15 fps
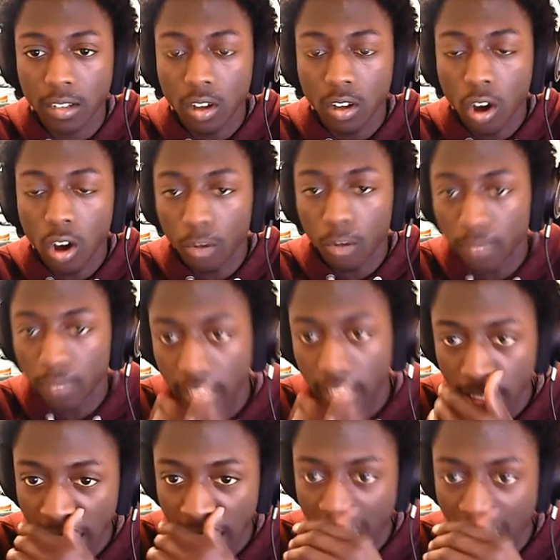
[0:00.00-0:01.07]
Hopefully
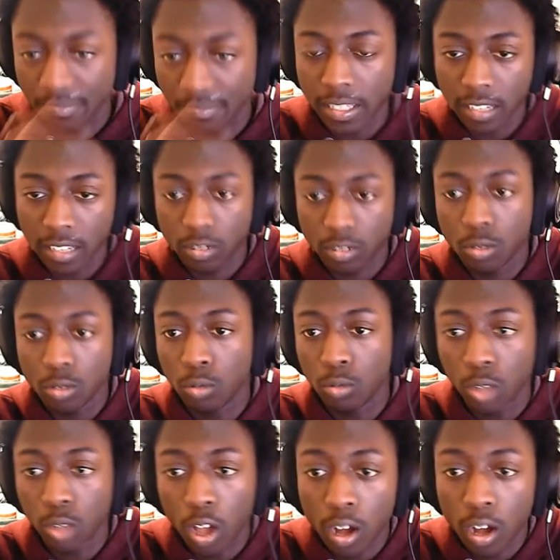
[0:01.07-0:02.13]
they haven't been there too
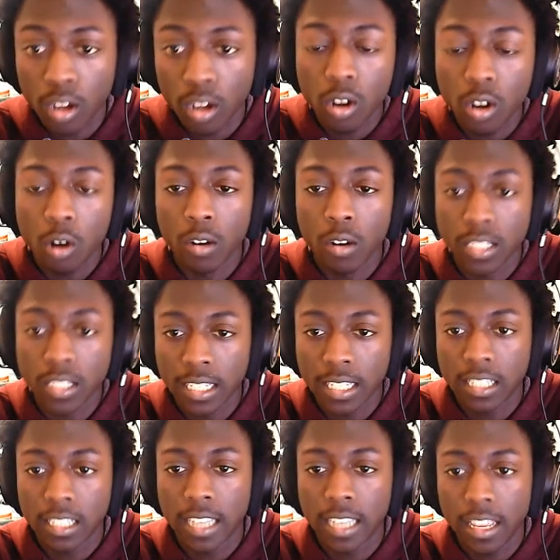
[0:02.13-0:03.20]
long, or else they
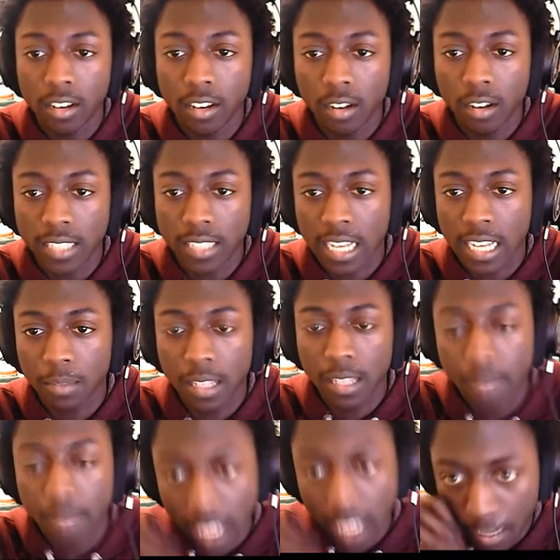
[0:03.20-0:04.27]
could get attacked by the
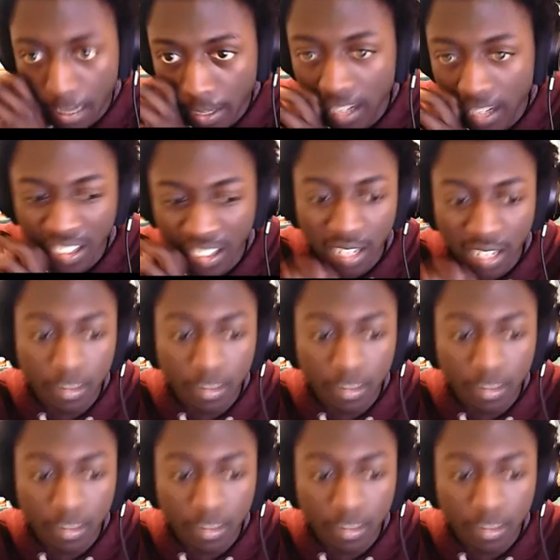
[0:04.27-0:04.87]
enemy top laner.